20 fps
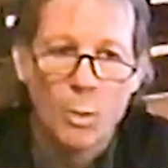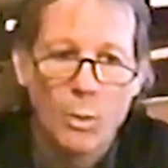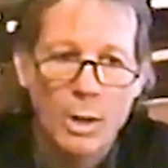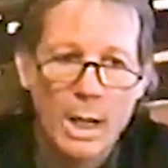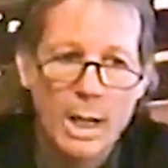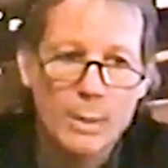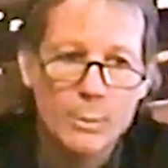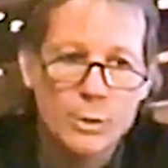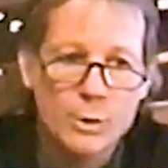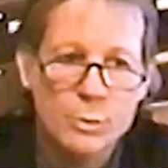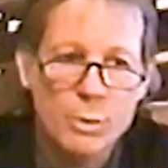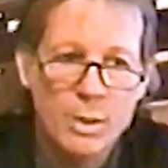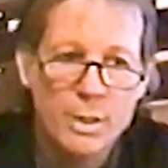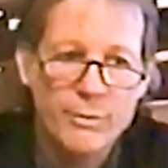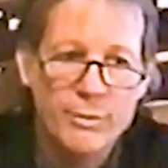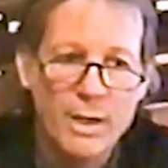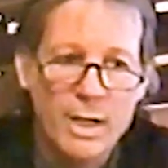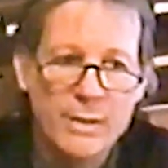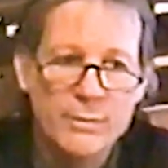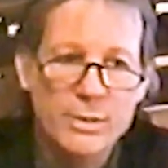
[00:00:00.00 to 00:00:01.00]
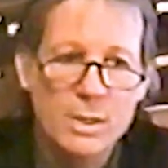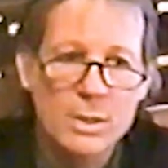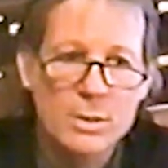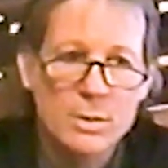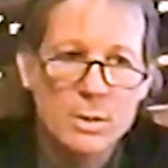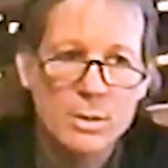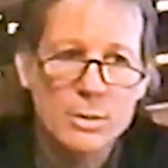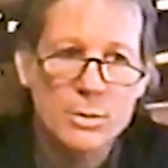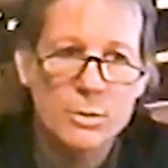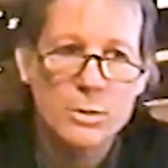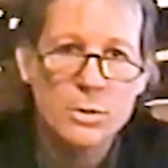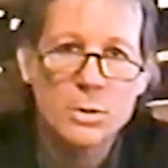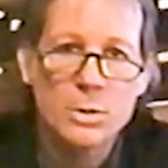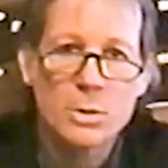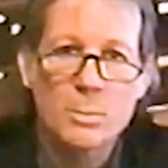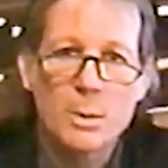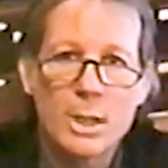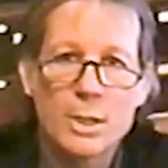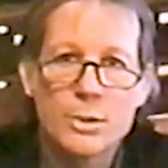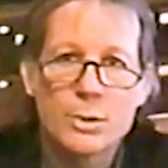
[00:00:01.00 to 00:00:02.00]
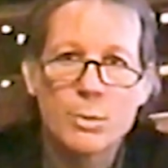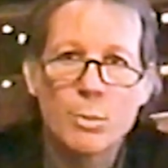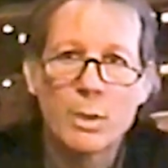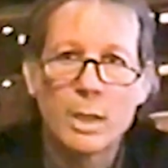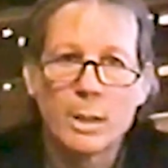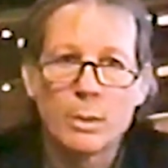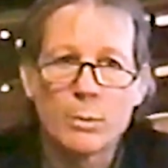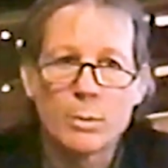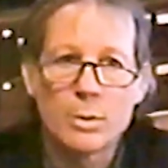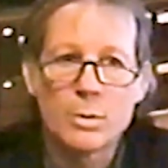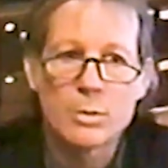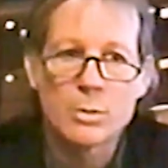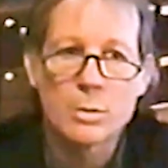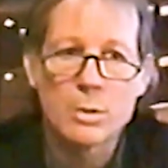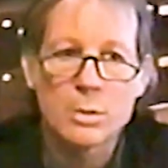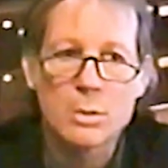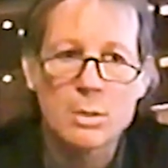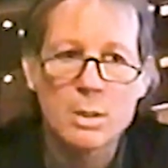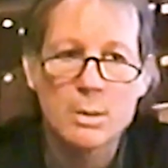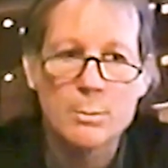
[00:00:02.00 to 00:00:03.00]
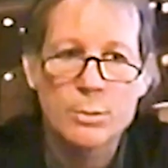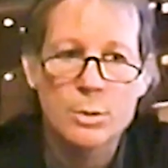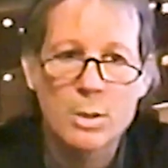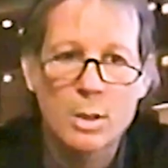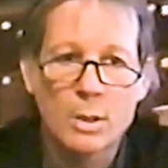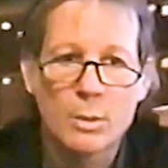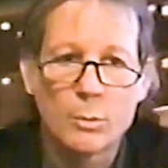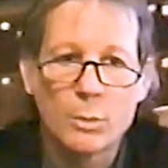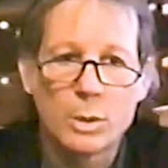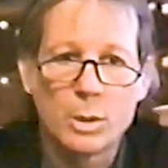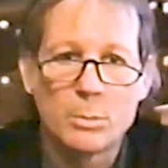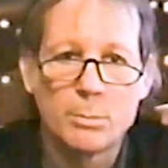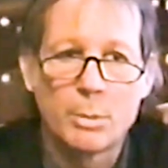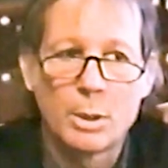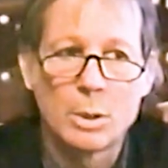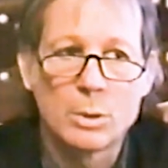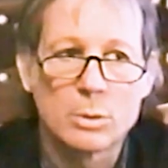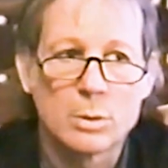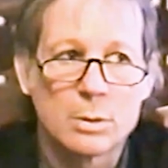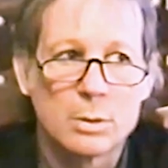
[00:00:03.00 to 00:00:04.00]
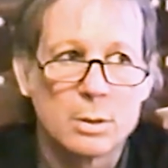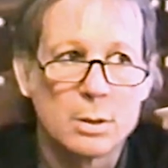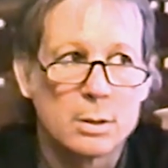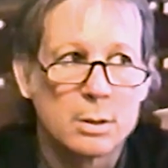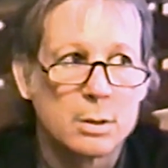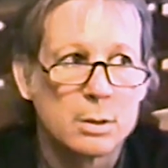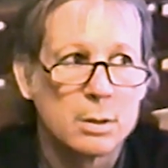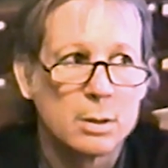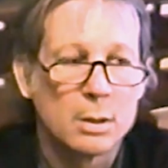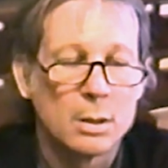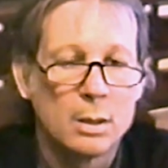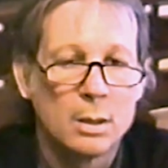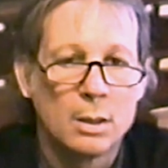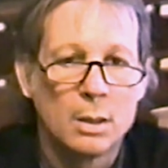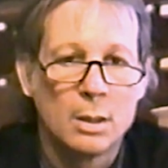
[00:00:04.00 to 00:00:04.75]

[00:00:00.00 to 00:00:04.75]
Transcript: I was 25 years on the Judy Bell Swain, which is a steam stern wheel boat that